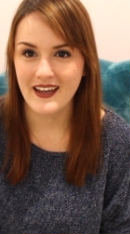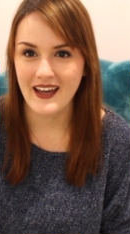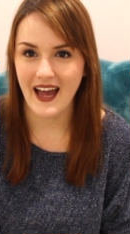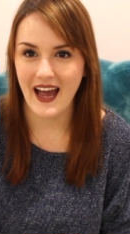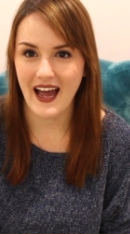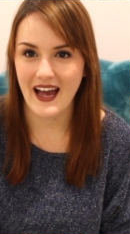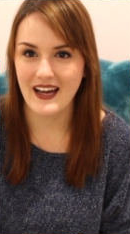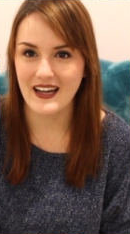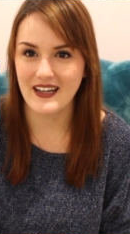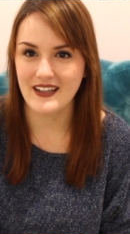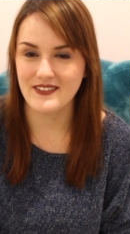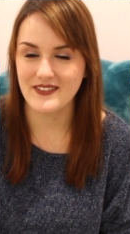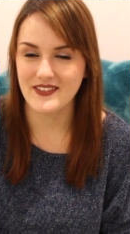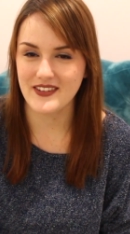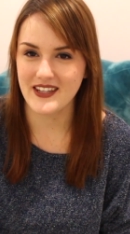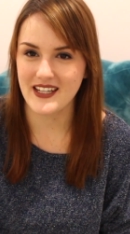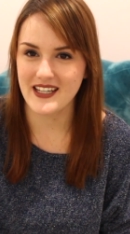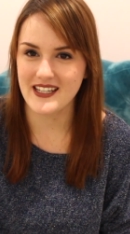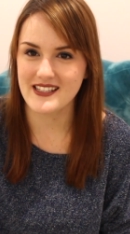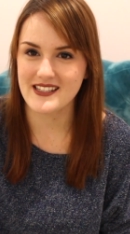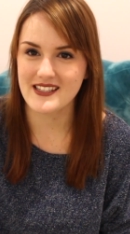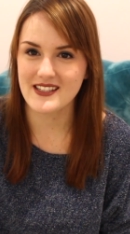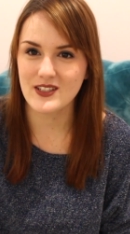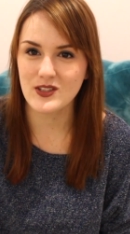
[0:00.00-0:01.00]
have
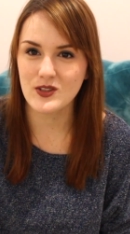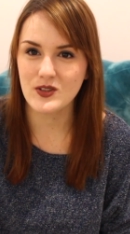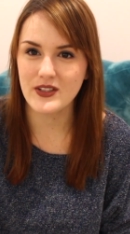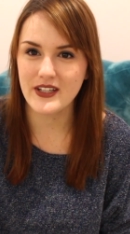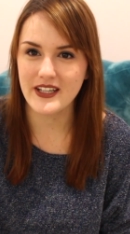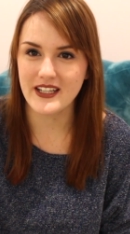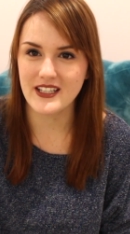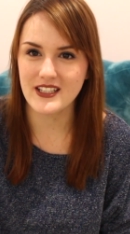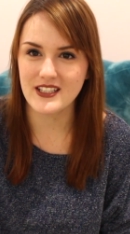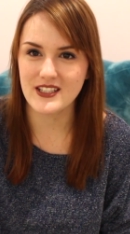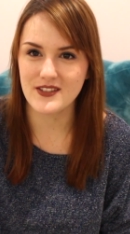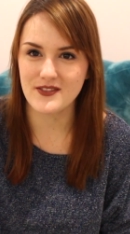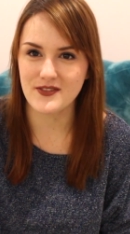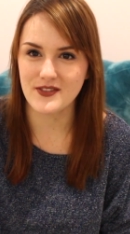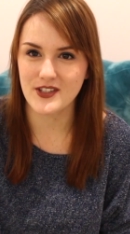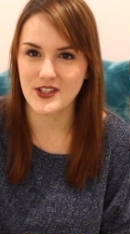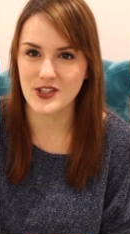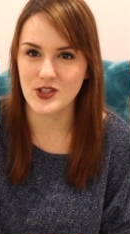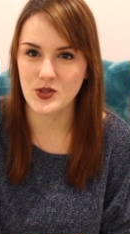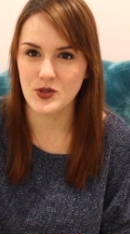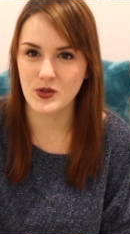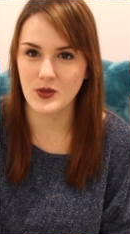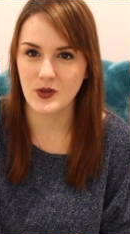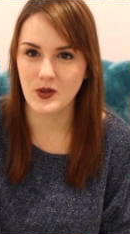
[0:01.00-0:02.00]
these little
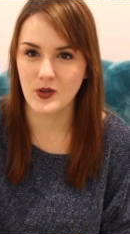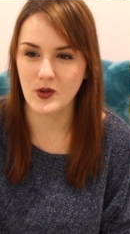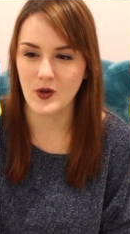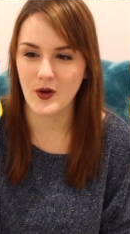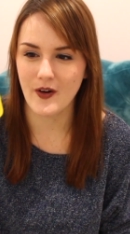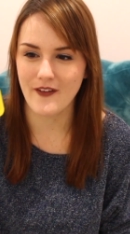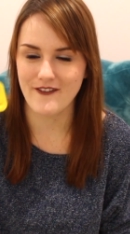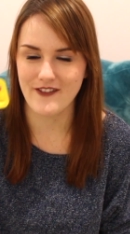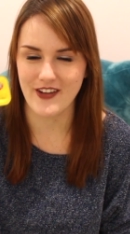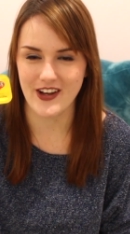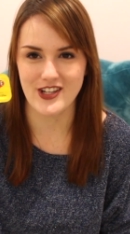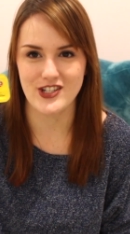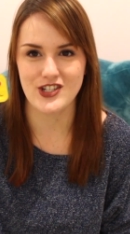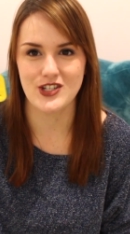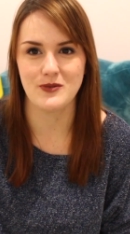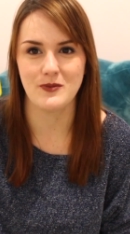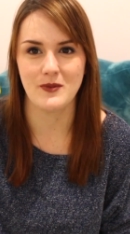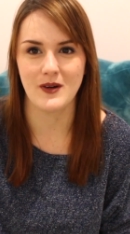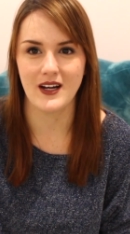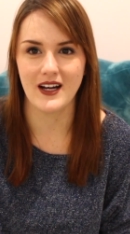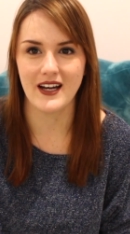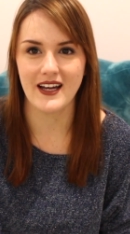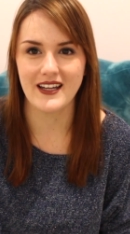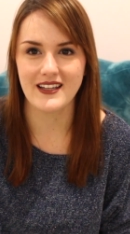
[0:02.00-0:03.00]
individual
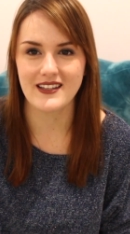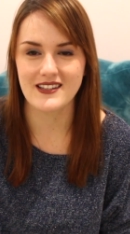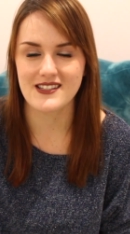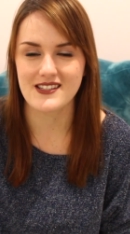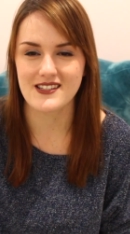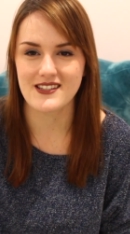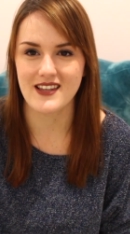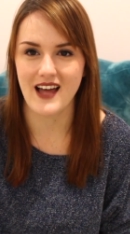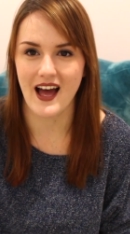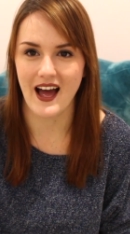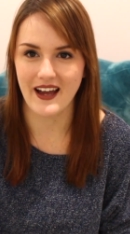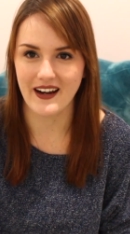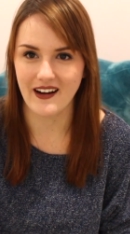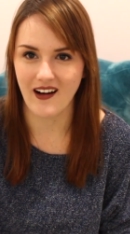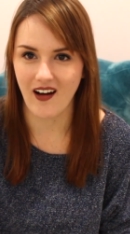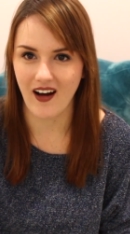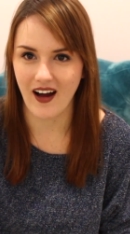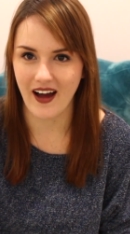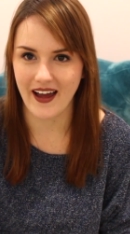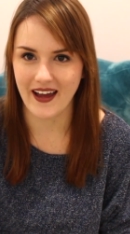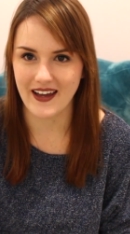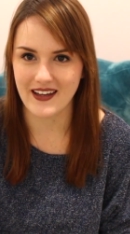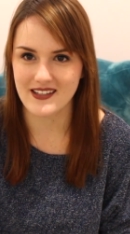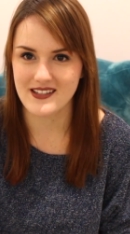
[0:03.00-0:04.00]
Vegemites that
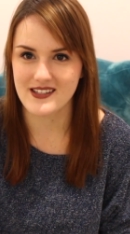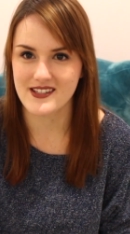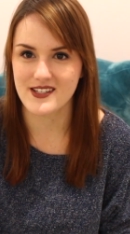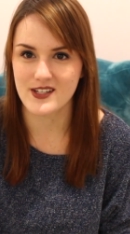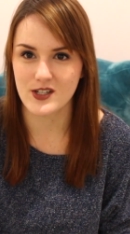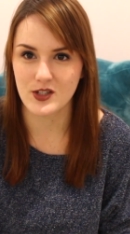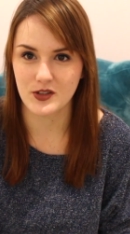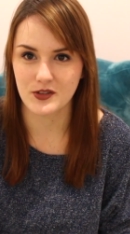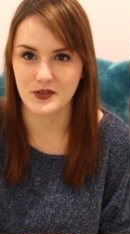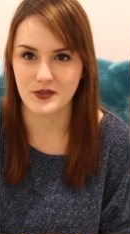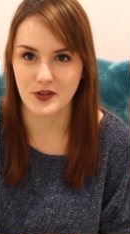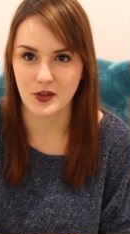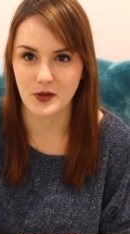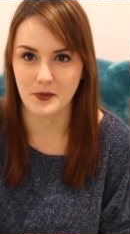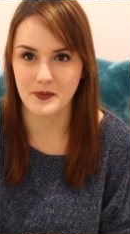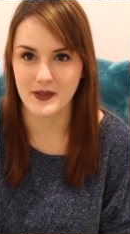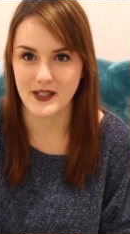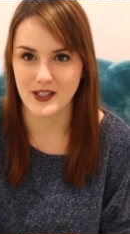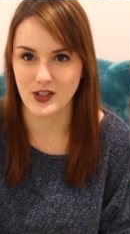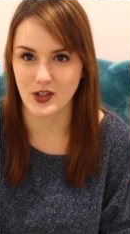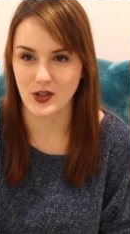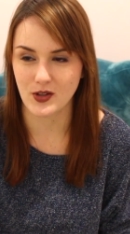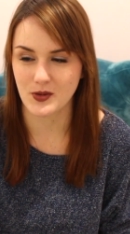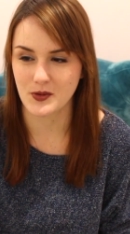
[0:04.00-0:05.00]
I steal from
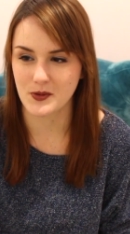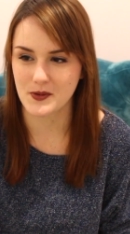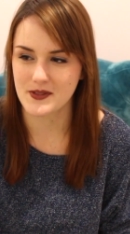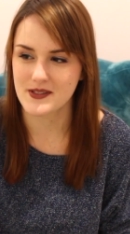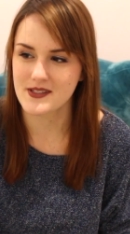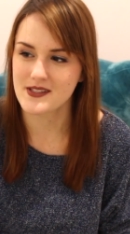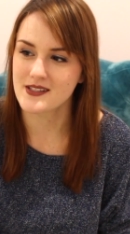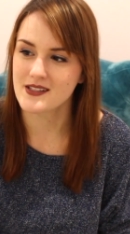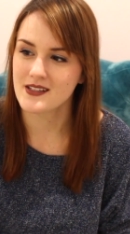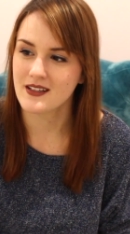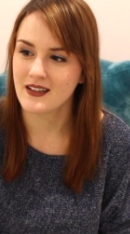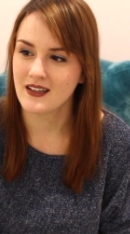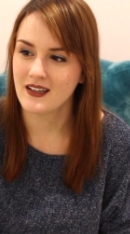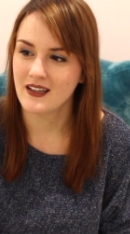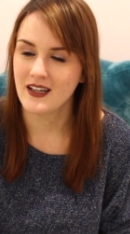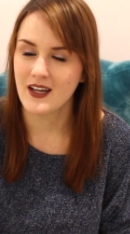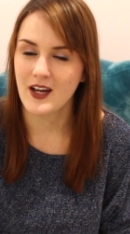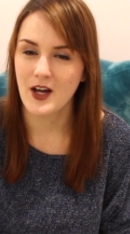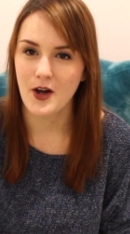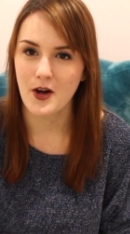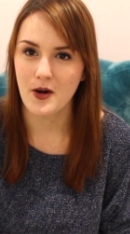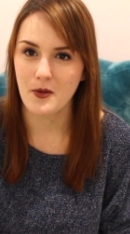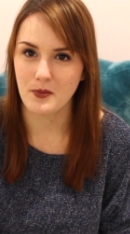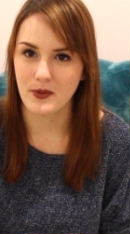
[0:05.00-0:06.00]
McDonald's
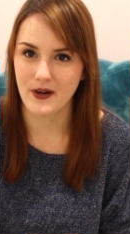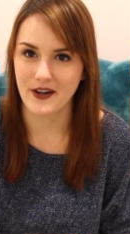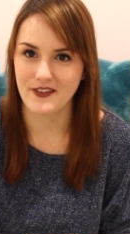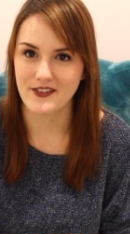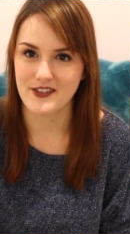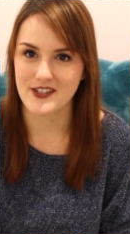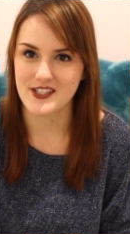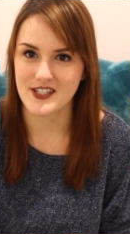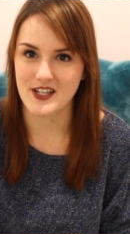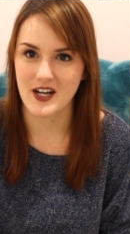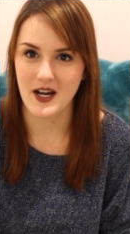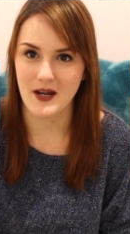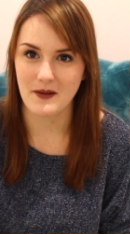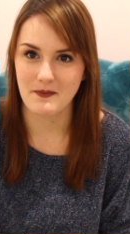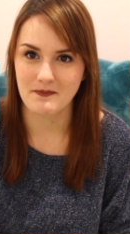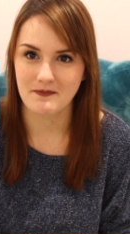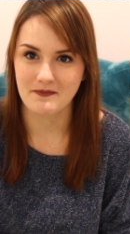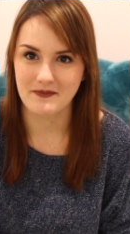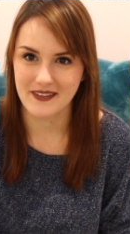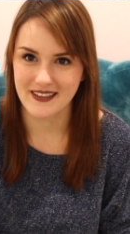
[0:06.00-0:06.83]
breakfast time.